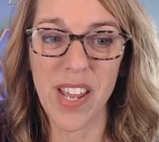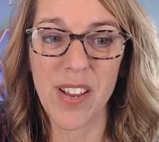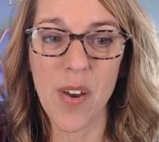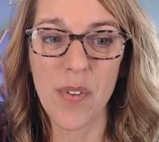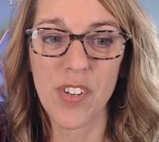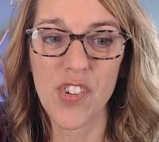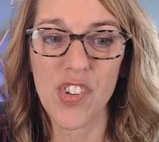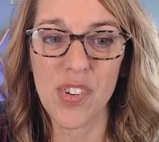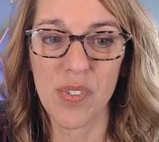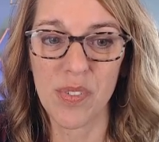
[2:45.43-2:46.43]
when I go and
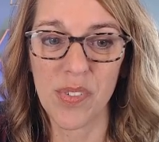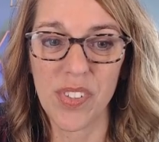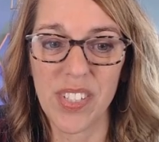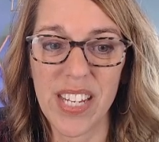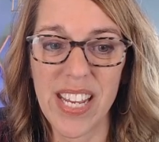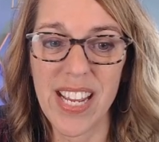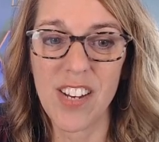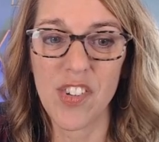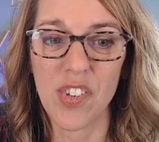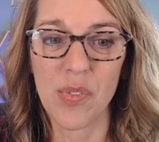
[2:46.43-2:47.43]
choose
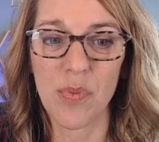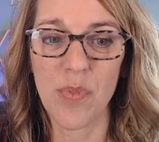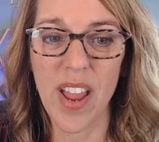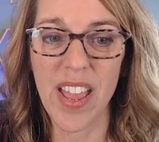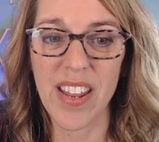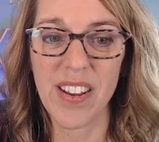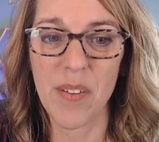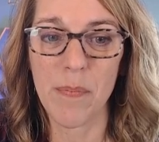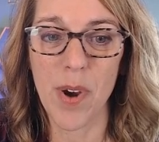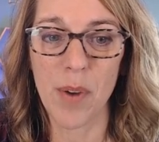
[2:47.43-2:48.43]
each
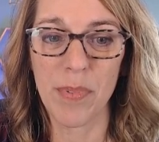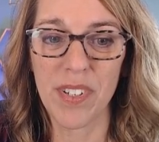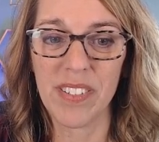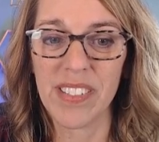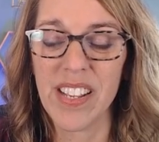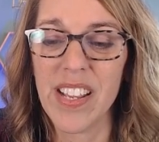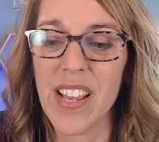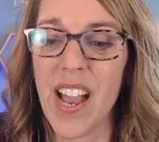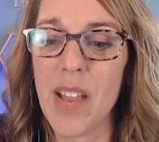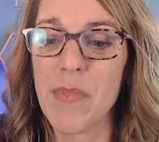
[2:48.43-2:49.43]
red marble,
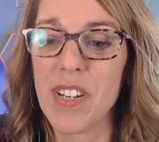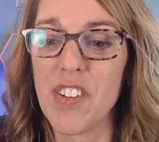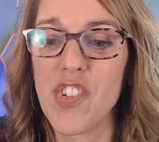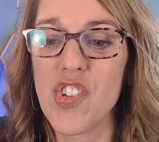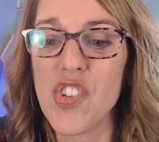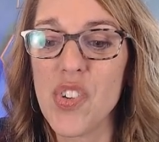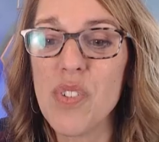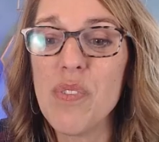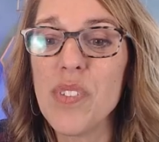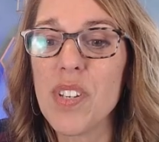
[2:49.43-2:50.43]
I'm going to
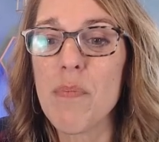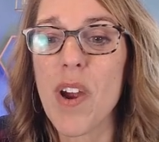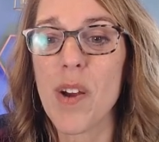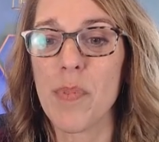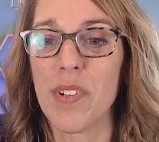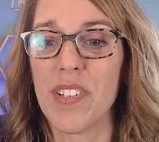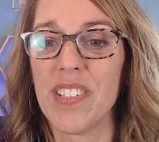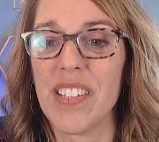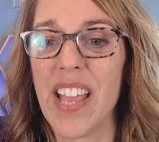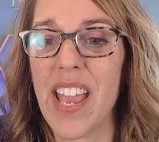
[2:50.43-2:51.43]
choose a
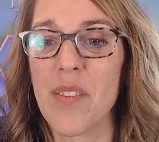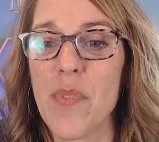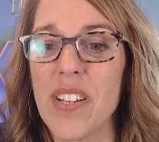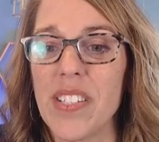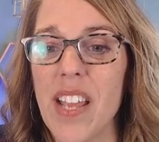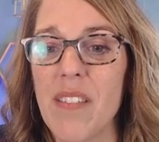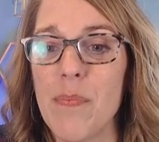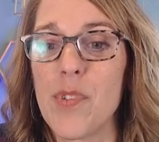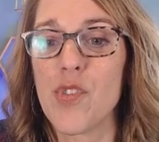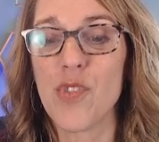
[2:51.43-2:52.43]
marble, and once
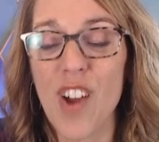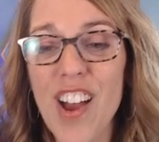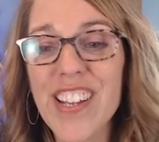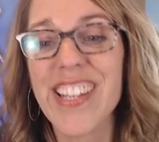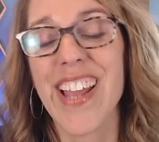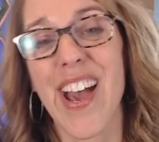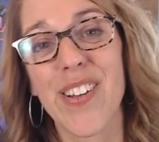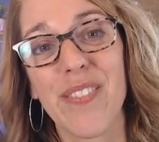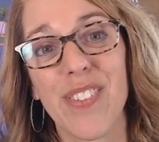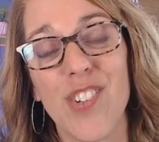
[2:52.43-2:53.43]
I've drawn it
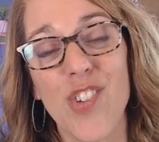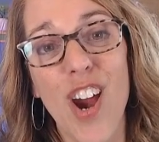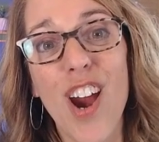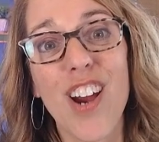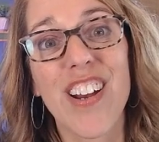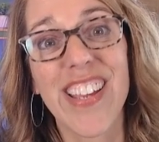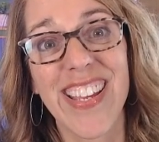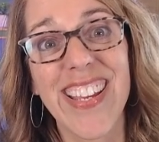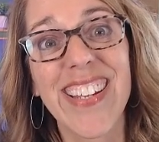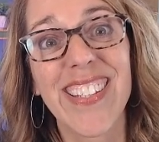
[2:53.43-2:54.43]
out of the jar,
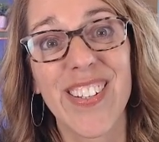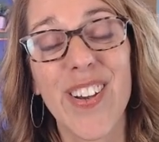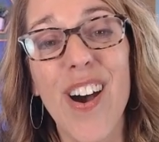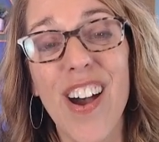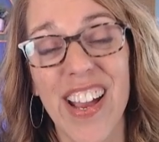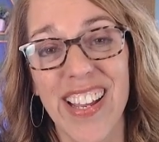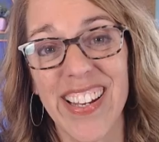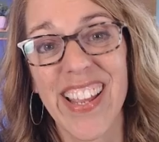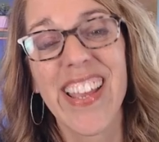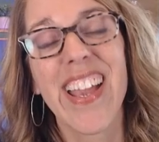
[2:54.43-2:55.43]
it's
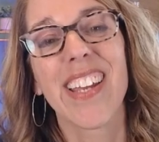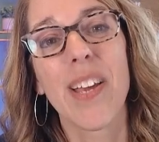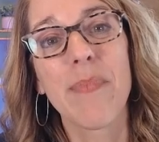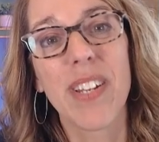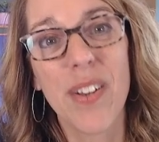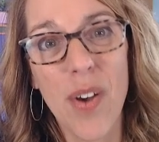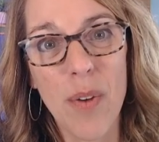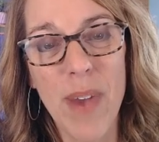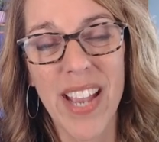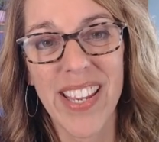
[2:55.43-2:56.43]
gone. And I'm going to
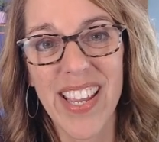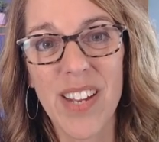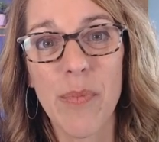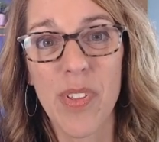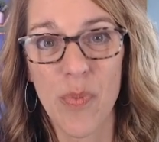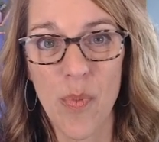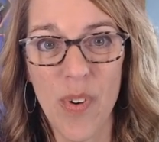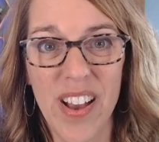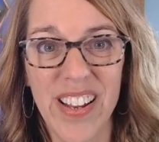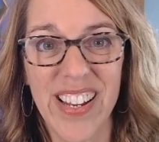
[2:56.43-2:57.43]
go back in with
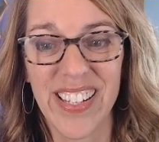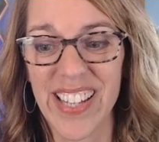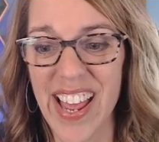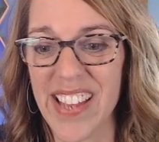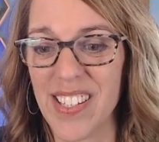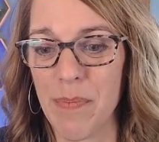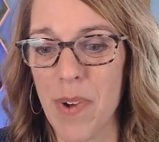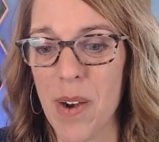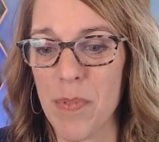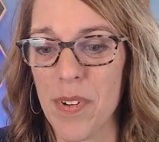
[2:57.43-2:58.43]
one less
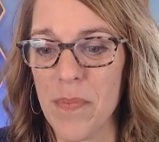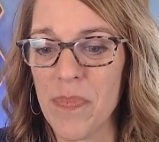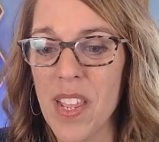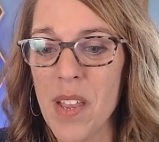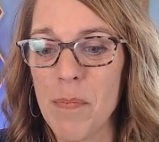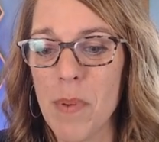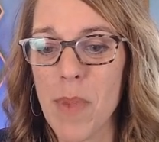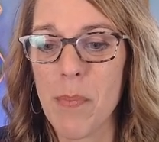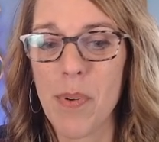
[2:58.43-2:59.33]
marble. But my